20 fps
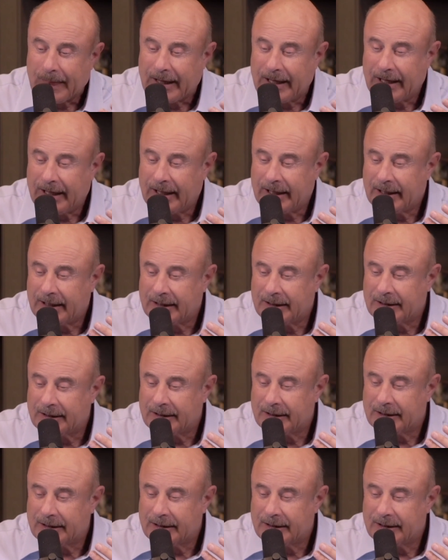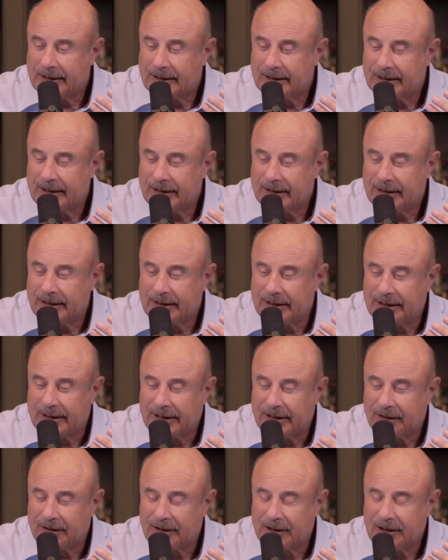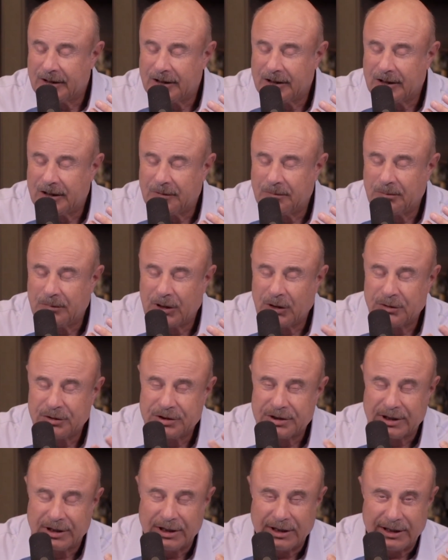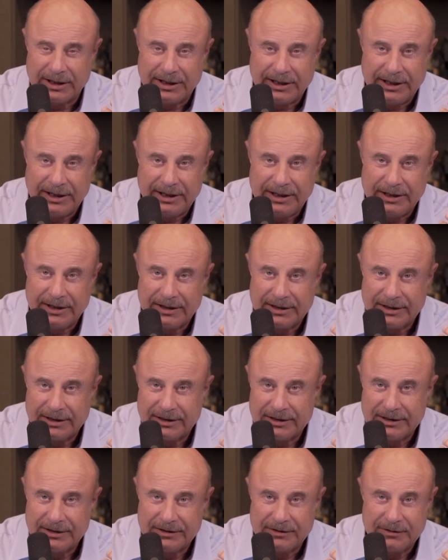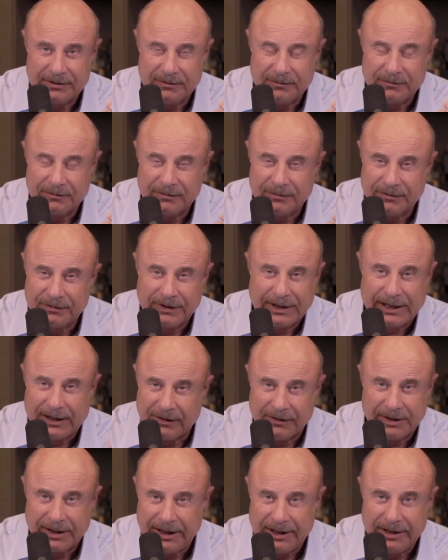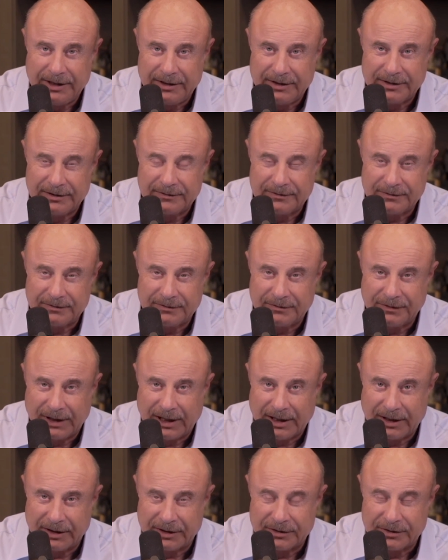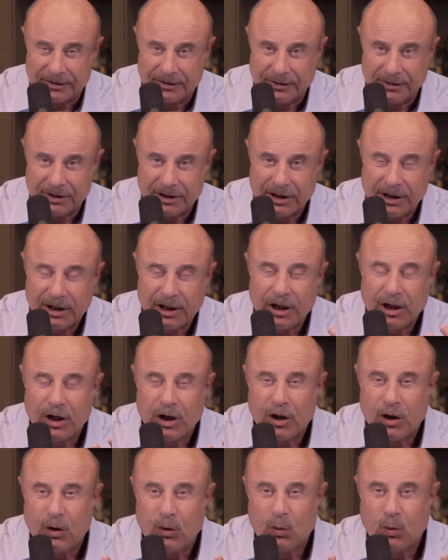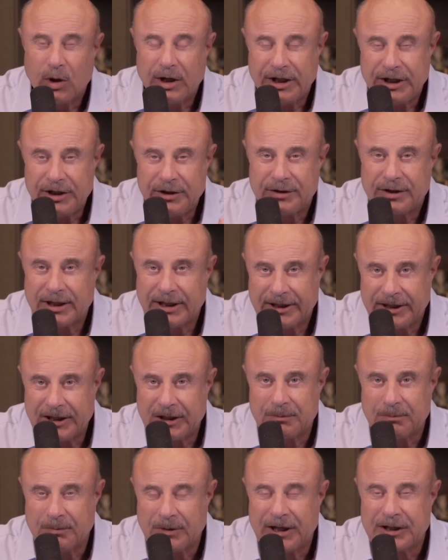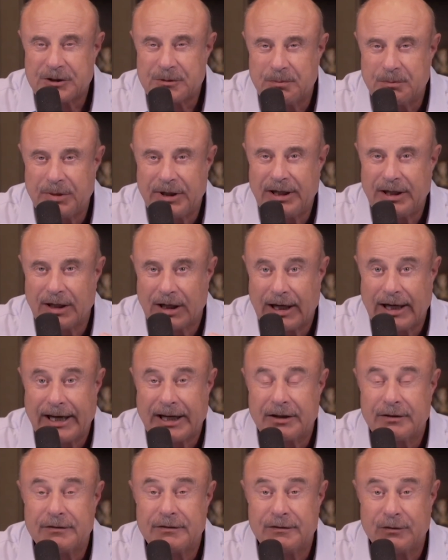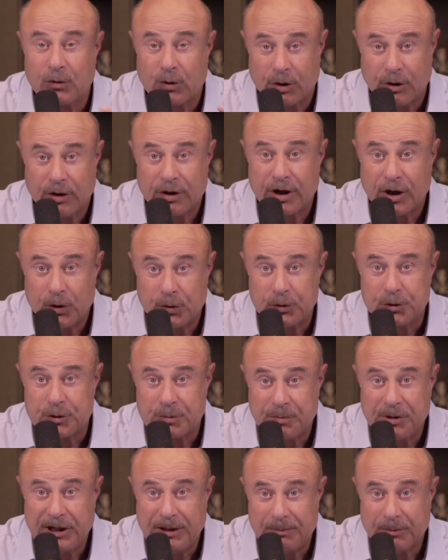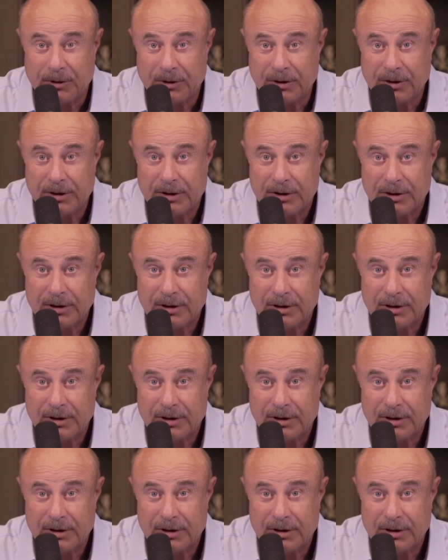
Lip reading: and they're emotionally very volatile. What do you think it must be like for those people?